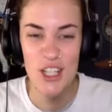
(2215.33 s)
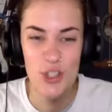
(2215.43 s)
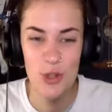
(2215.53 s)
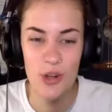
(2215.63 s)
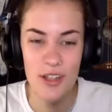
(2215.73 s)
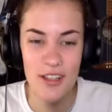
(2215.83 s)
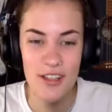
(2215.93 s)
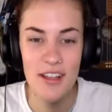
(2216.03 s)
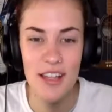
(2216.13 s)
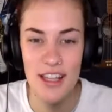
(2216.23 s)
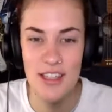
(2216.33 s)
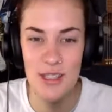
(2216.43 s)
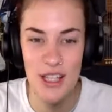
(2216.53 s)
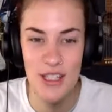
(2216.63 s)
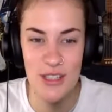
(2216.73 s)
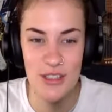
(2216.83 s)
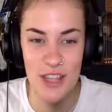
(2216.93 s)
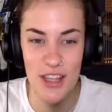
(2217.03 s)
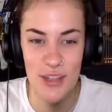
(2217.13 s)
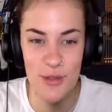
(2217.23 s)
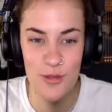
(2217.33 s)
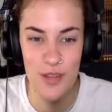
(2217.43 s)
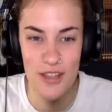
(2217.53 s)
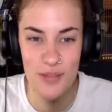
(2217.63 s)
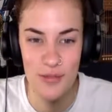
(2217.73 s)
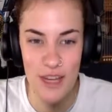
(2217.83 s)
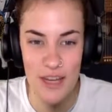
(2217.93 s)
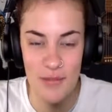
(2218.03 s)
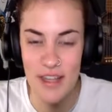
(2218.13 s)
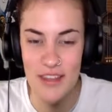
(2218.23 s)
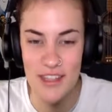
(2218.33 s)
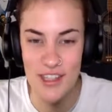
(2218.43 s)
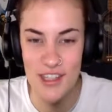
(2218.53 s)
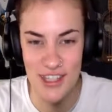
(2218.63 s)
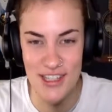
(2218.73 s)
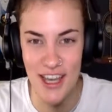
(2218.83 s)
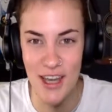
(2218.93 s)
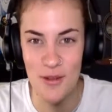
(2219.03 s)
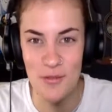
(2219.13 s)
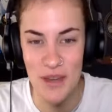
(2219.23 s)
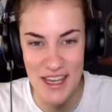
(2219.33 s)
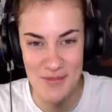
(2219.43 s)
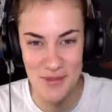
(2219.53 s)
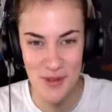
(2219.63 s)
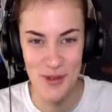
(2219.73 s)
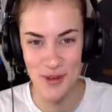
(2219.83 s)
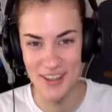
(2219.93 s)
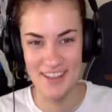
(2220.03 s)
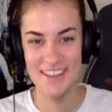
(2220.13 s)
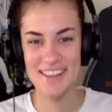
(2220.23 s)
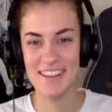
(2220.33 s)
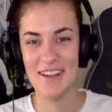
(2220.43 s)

Jordan, let's. Can you read me the second meme for us?